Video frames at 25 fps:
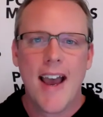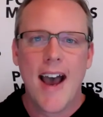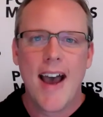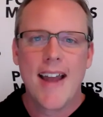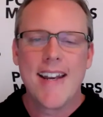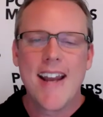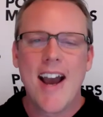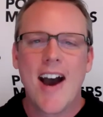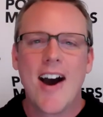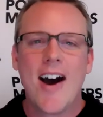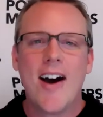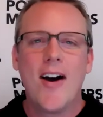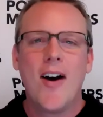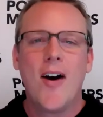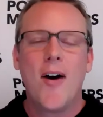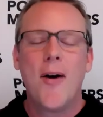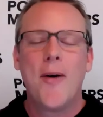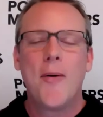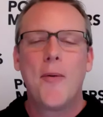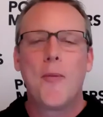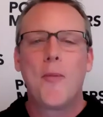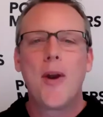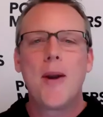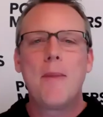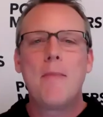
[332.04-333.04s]
Now,
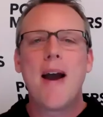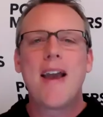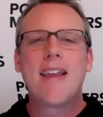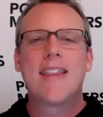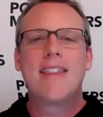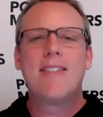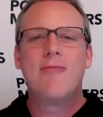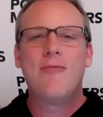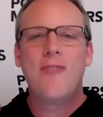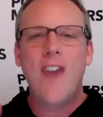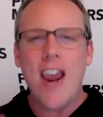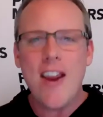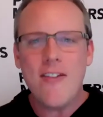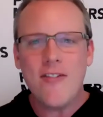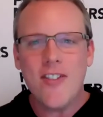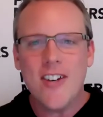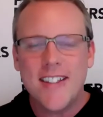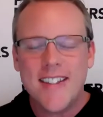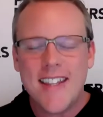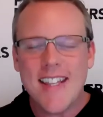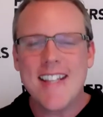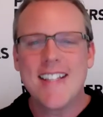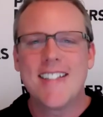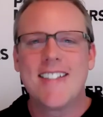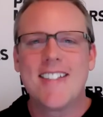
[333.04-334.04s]
one of my favorite
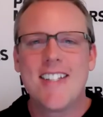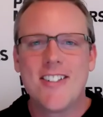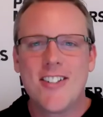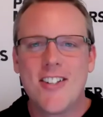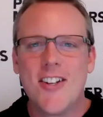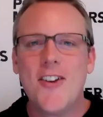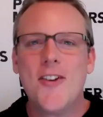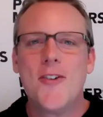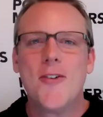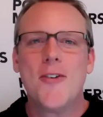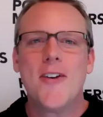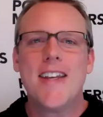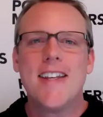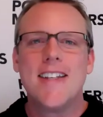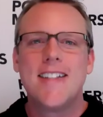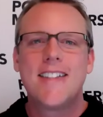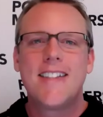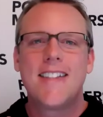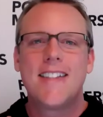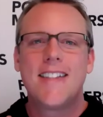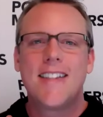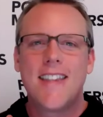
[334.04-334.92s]
things to do is